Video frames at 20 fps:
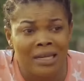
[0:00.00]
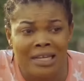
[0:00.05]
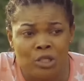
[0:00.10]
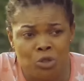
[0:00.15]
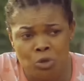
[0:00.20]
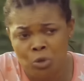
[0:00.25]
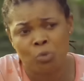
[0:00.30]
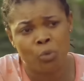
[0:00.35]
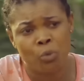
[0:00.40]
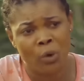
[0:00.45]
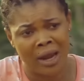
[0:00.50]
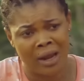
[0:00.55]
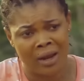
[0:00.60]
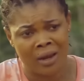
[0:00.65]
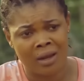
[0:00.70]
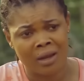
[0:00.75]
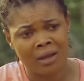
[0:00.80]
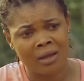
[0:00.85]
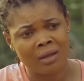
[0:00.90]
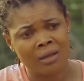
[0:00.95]
own little
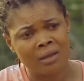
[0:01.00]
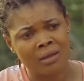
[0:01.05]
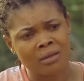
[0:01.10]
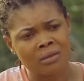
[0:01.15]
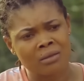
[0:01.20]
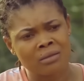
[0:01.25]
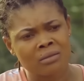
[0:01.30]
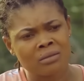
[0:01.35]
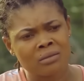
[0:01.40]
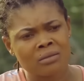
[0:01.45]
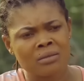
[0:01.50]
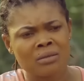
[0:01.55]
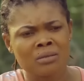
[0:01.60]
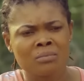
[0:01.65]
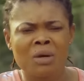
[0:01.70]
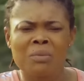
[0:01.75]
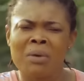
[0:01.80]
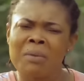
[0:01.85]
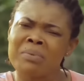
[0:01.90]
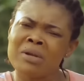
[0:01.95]
way.
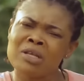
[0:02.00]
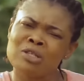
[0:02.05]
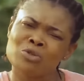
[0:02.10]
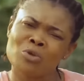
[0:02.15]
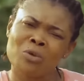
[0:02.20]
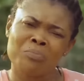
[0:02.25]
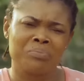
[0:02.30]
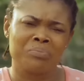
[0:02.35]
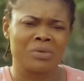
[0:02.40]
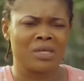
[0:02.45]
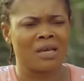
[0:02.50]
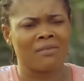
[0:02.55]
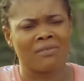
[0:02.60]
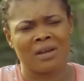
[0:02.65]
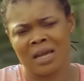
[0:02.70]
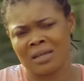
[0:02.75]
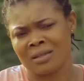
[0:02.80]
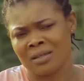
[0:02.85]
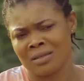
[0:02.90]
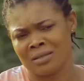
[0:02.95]
Mama, please don't
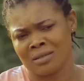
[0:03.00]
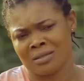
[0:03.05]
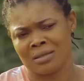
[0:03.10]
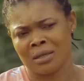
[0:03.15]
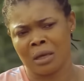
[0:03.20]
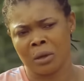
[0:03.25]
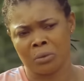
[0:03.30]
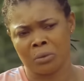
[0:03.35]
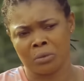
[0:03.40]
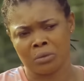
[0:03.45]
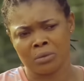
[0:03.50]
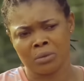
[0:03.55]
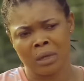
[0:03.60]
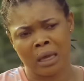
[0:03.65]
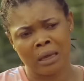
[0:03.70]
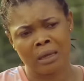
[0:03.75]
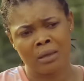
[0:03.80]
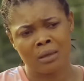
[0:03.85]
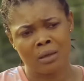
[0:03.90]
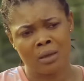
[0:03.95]
behave like this now.
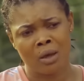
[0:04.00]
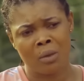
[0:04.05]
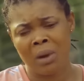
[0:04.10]
Eh?